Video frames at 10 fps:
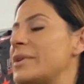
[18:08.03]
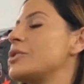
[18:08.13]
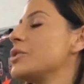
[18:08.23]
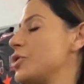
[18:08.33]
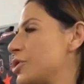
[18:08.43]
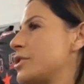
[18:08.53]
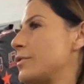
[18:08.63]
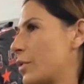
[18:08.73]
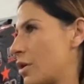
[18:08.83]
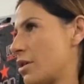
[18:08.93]
been doing jiu-jitsu
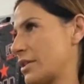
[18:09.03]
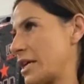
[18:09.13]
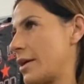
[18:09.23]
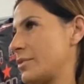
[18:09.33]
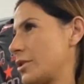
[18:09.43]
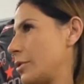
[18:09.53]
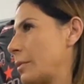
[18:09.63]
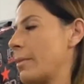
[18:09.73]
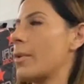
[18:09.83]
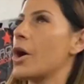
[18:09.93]
for a long time. So
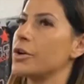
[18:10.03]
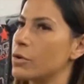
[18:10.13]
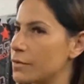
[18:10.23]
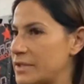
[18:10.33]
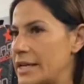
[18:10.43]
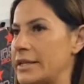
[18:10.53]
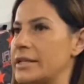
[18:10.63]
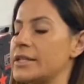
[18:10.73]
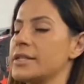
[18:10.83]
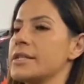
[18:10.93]
on and off 10
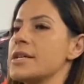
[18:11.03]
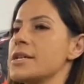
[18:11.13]
years.